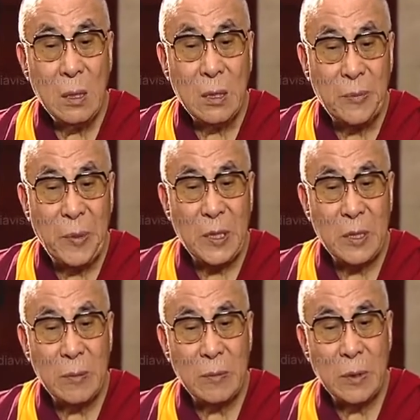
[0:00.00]

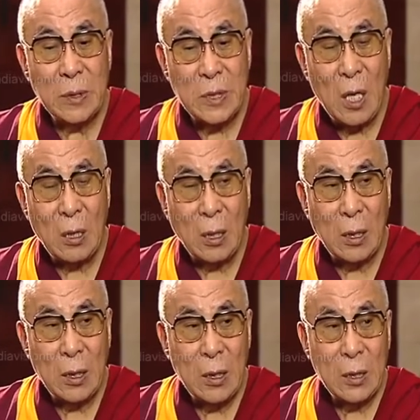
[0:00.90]
Tibetan
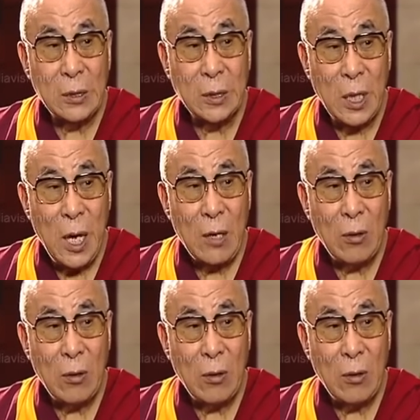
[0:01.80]
struggle relying